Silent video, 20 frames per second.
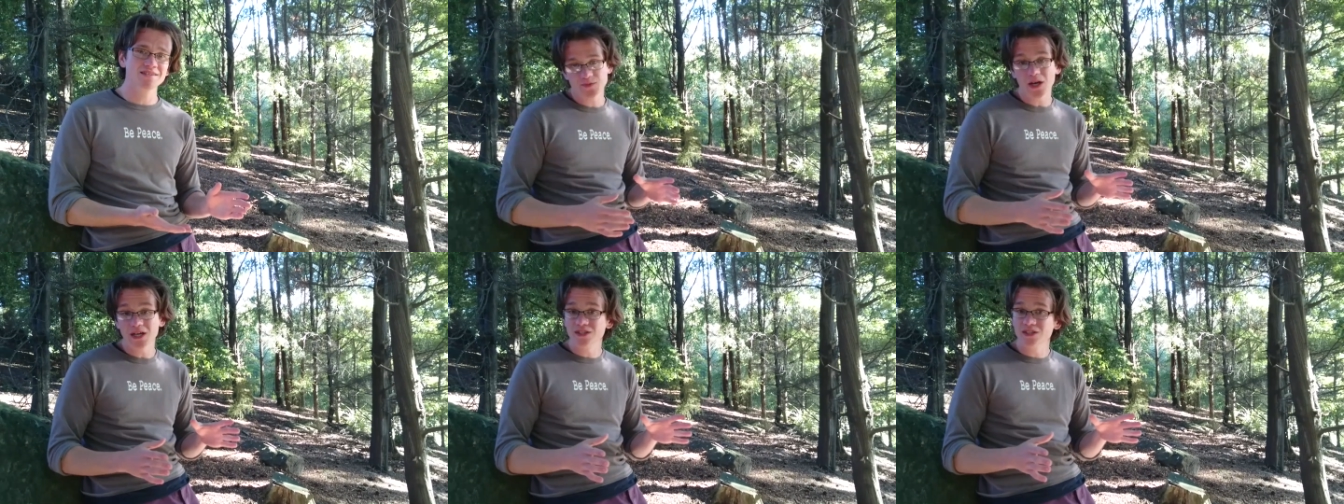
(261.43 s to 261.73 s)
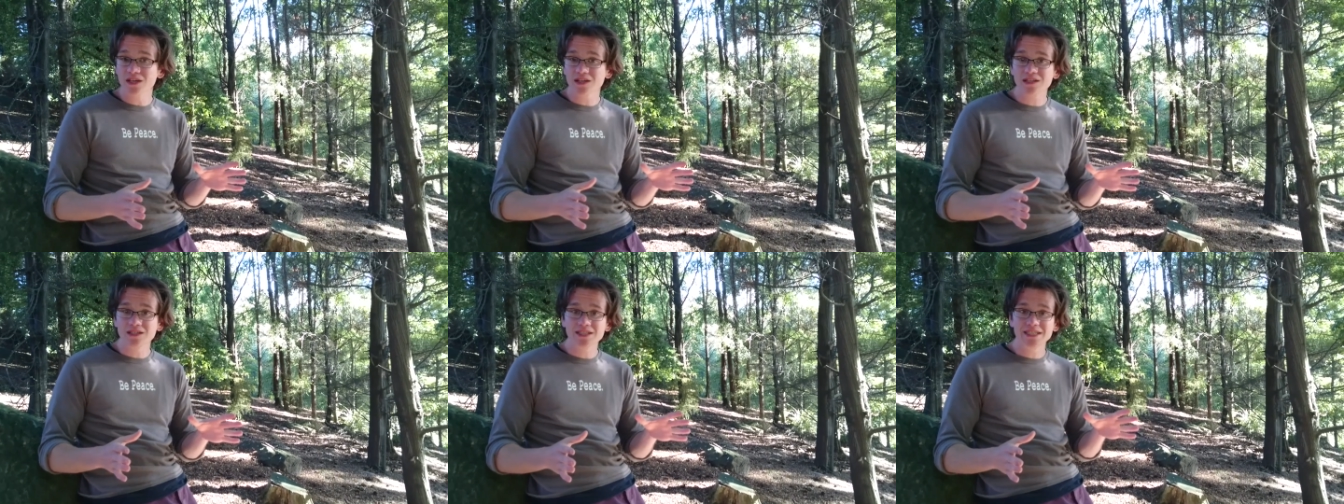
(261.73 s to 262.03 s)

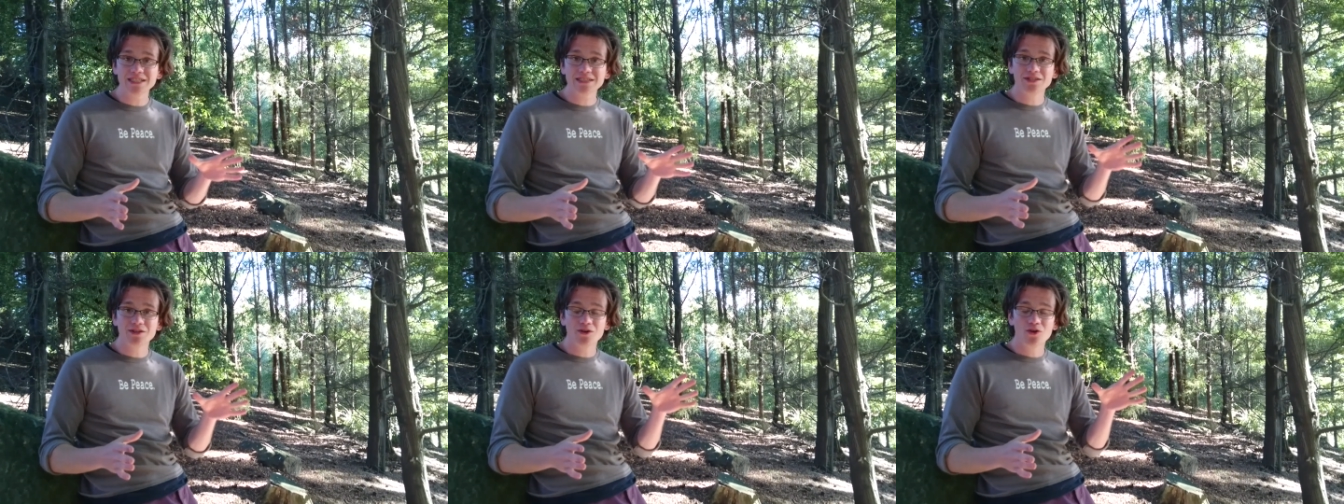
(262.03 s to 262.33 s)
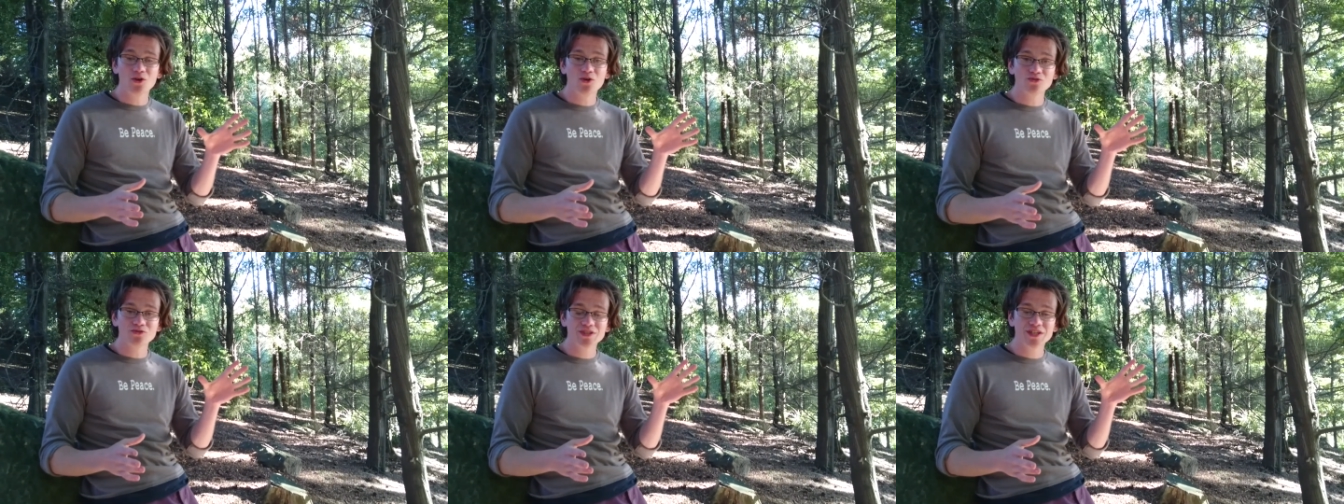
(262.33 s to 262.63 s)
Unluckily, there are
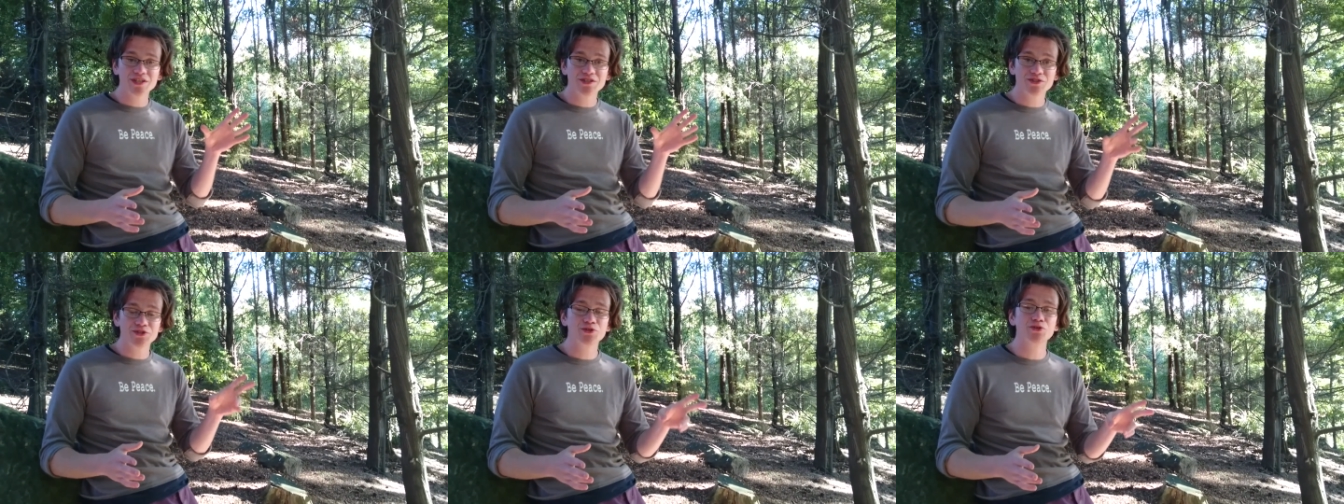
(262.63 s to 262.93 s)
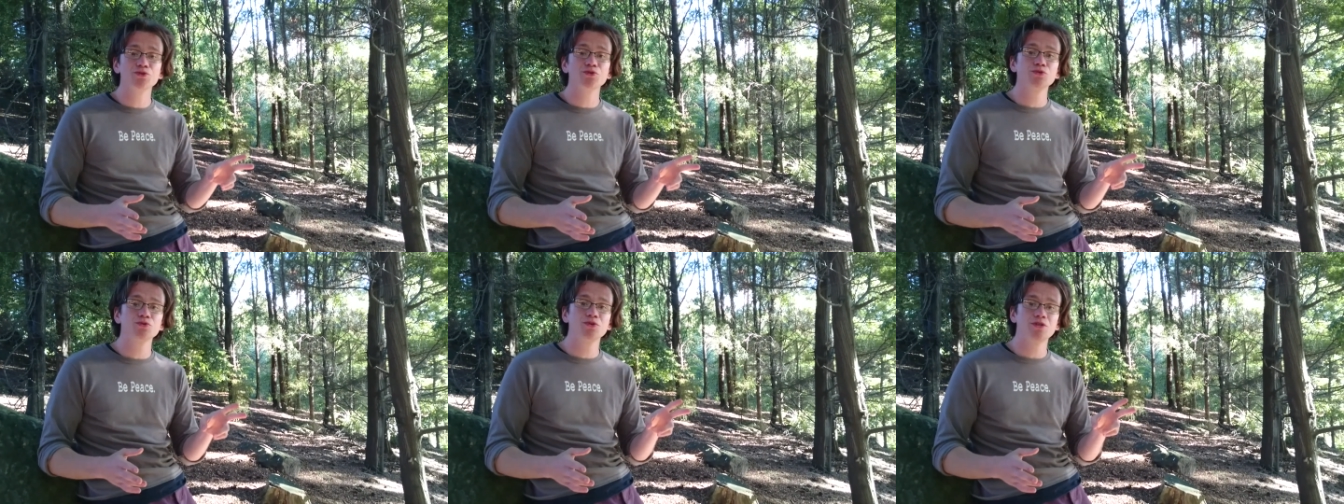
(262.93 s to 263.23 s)
only
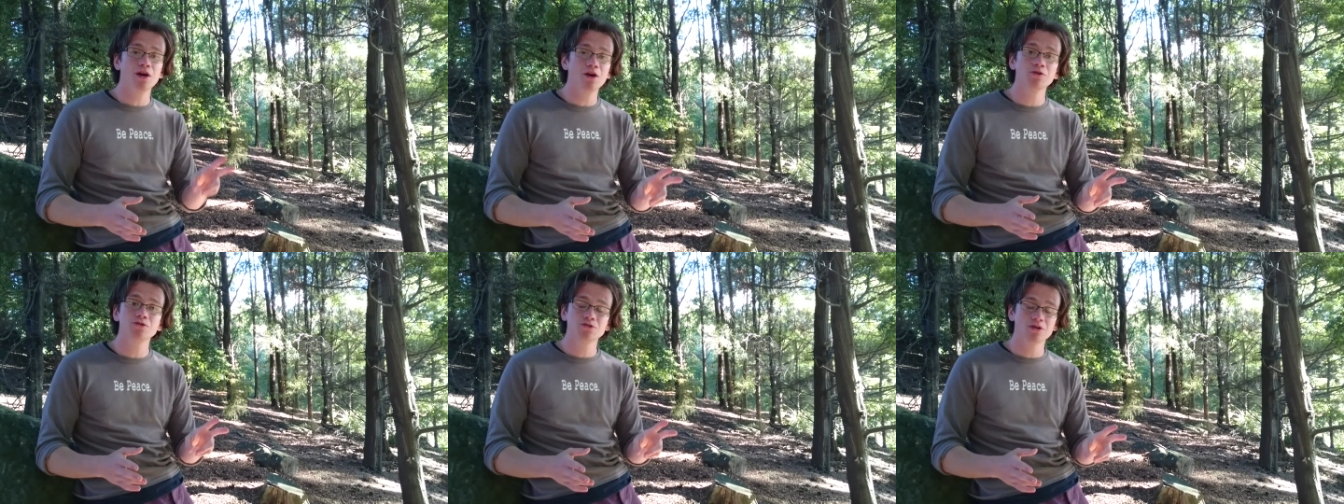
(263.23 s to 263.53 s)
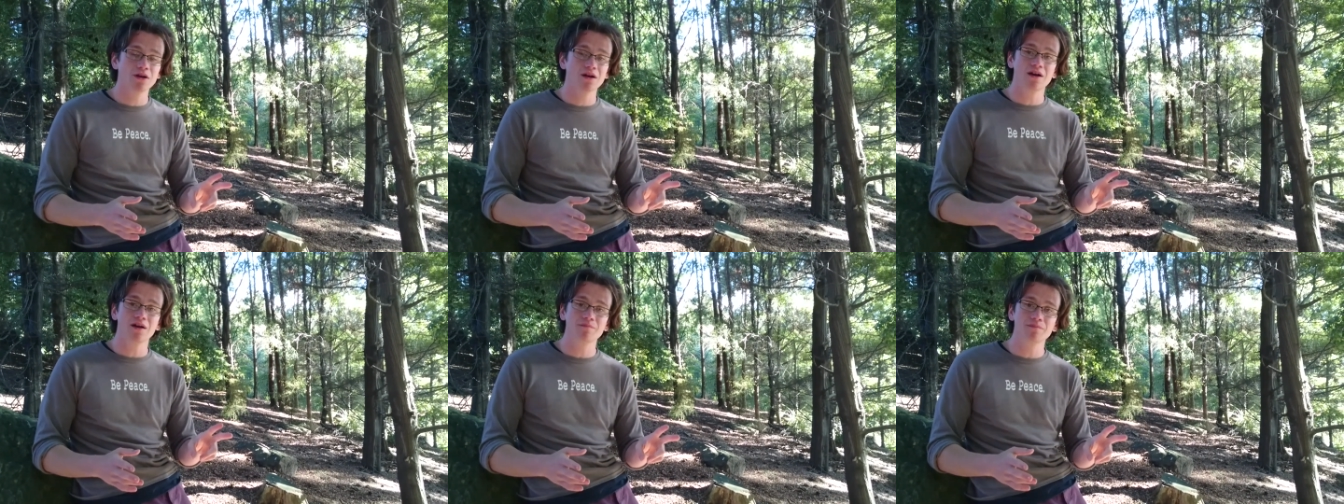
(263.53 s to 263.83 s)
2 tow
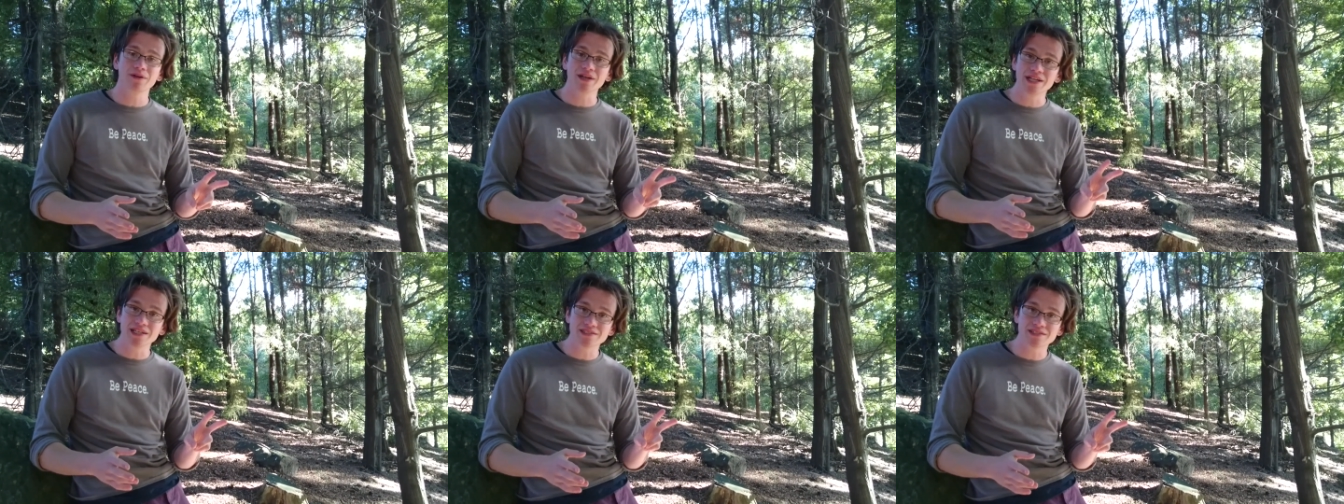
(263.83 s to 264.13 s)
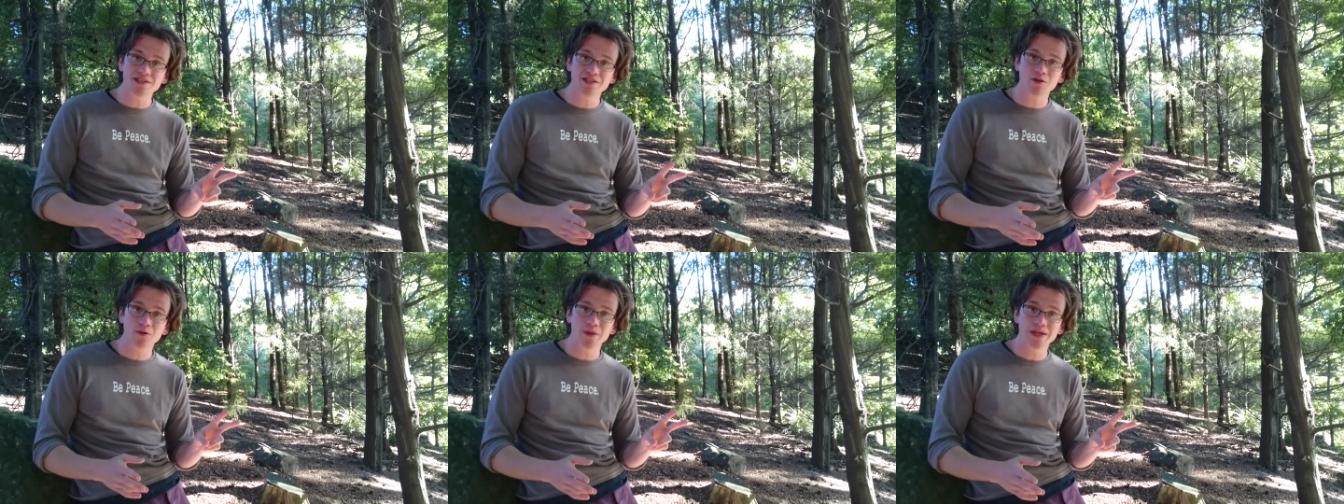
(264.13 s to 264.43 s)
truck companies
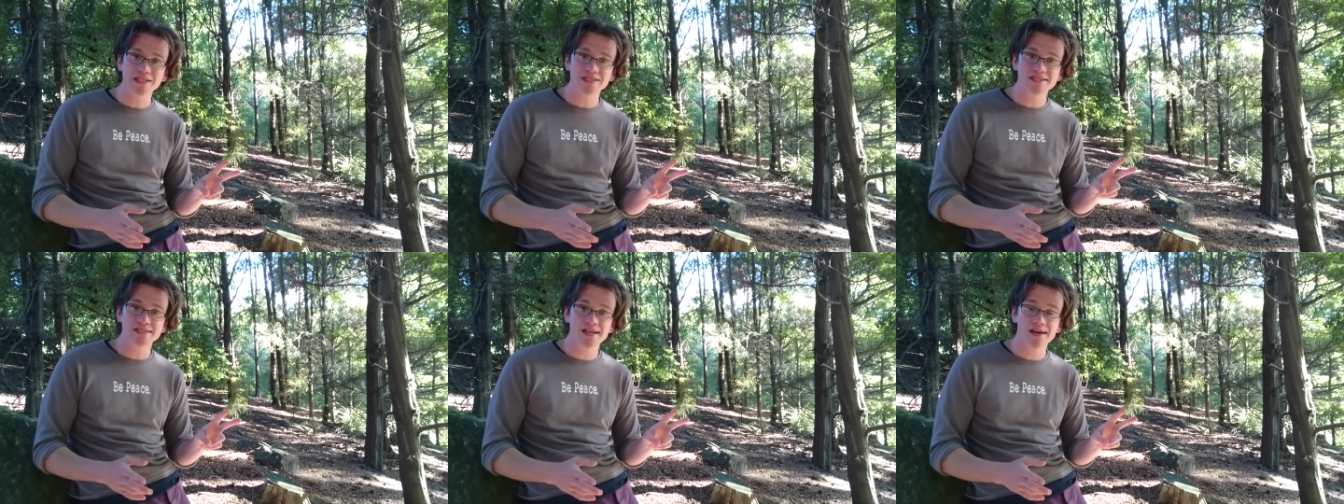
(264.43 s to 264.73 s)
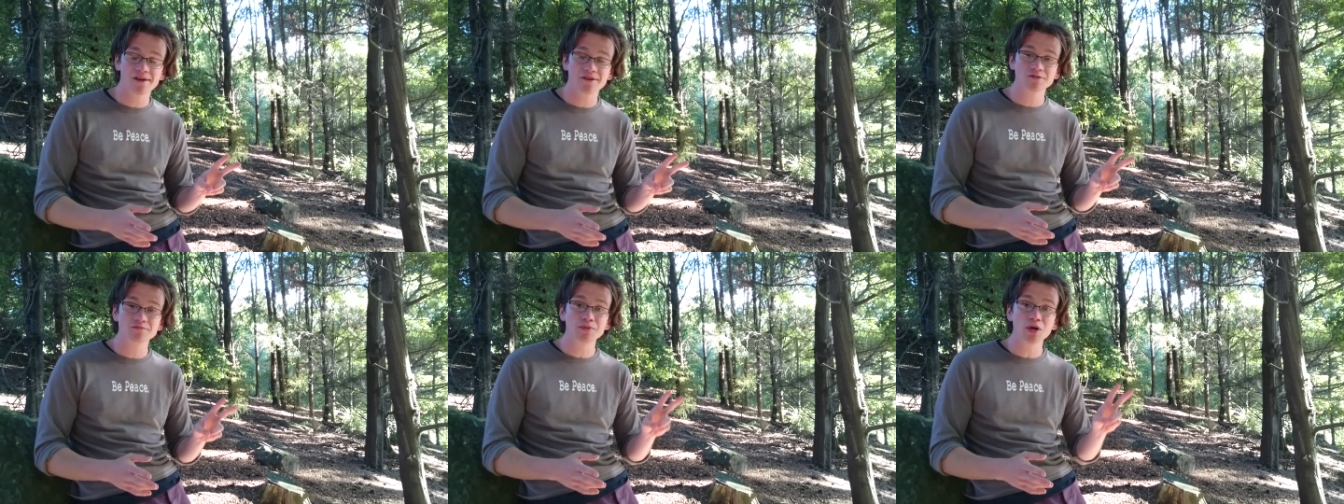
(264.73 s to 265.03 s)
in Queenstown,